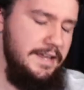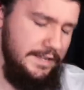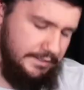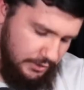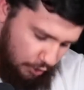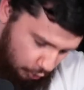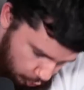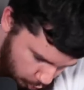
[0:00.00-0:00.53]

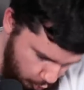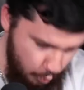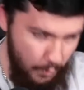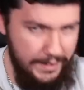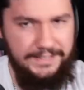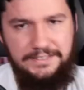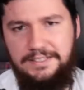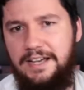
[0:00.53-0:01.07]
it's
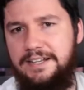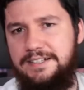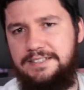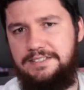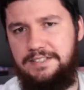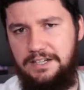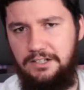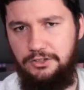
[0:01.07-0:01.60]
always sad
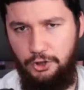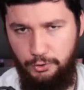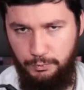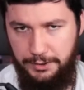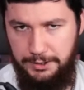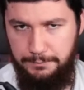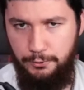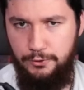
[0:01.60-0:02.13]
to see a
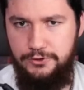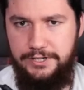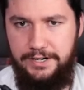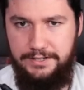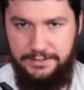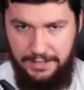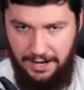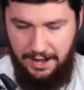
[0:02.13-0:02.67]
long-running
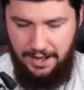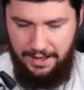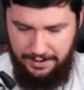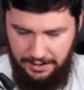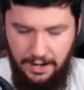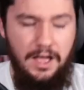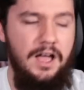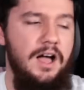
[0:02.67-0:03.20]
project
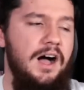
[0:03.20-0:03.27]
die,